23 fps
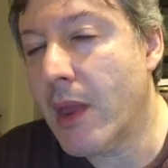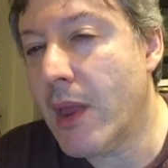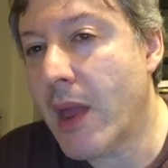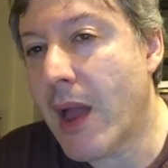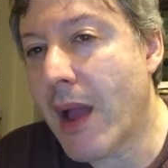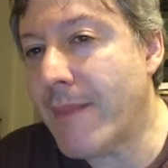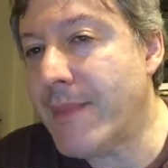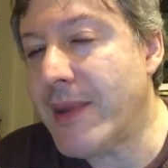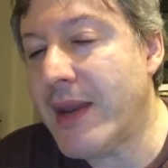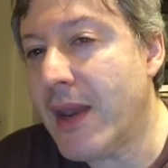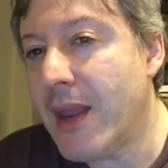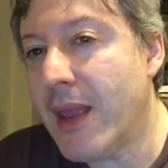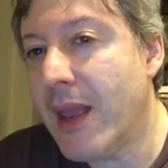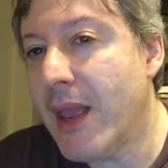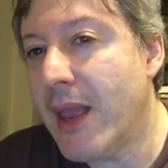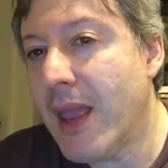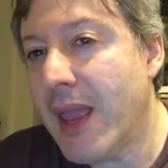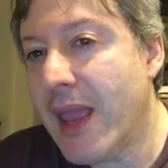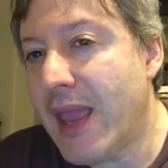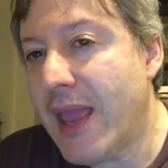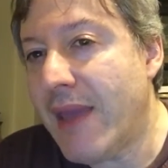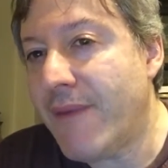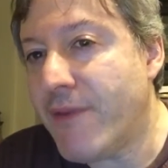I mean,
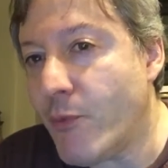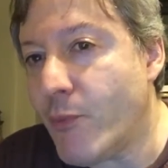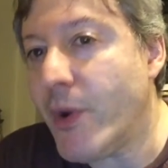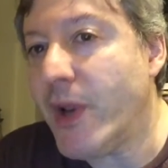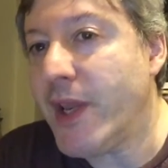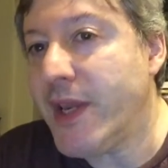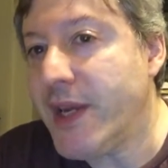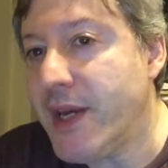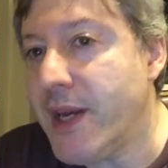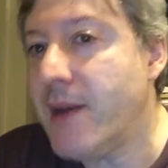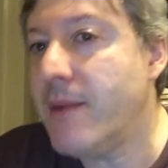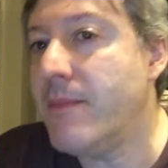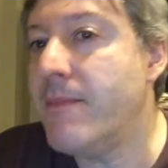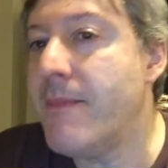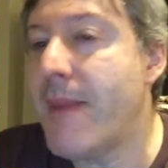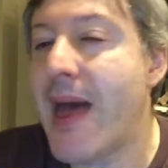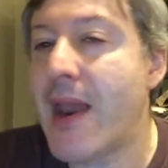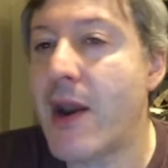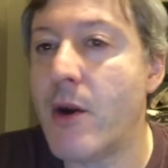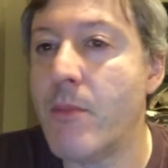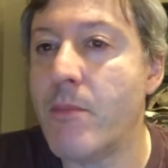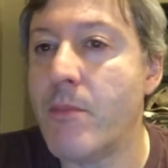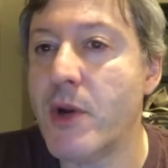if it really didn't
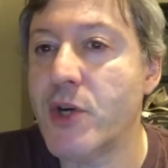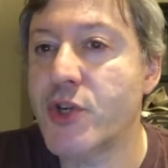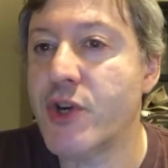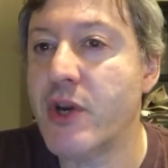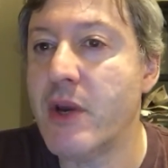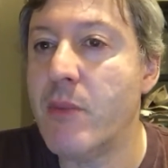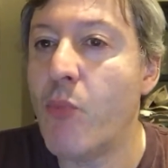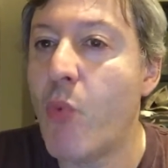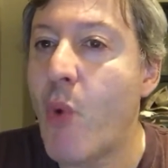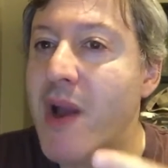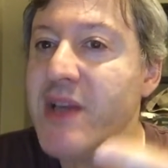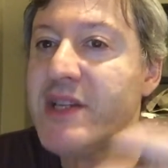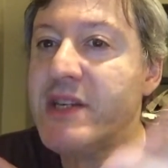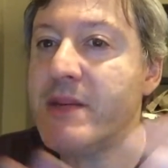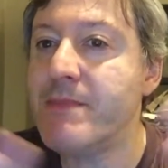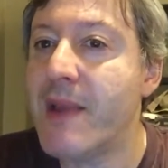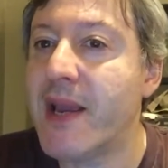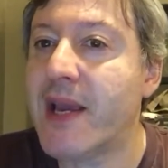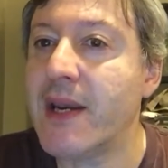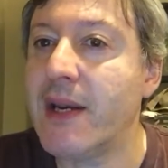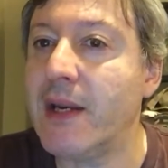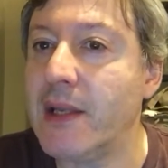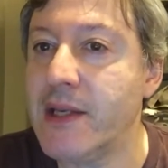matter much to him, why is he
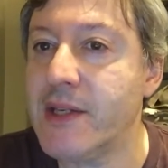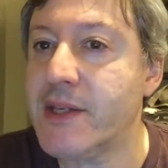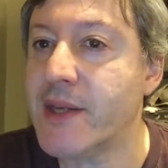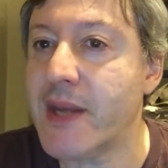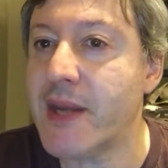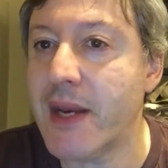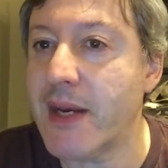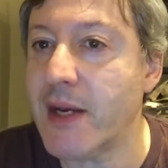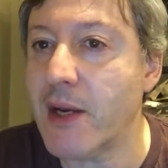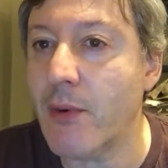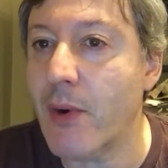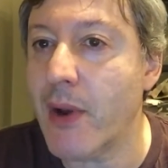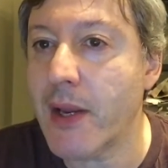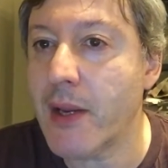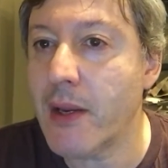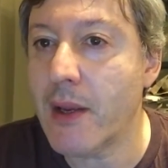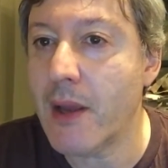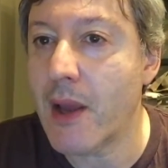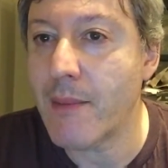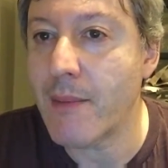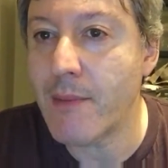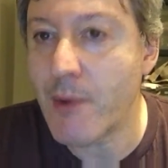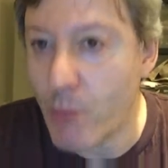making a list anyway?
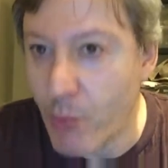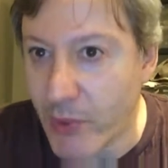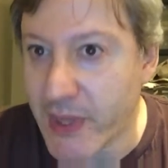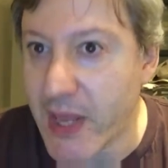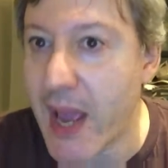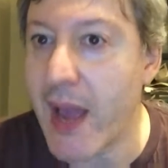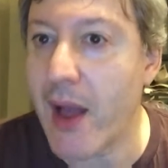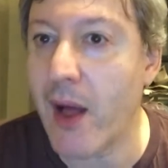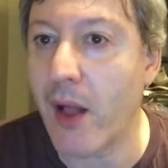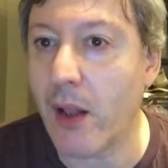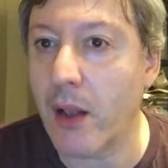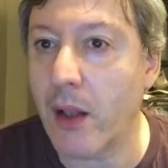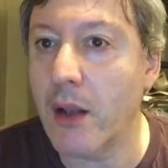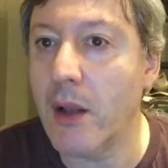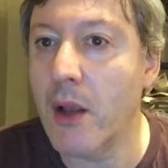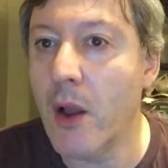I mean, what the hell?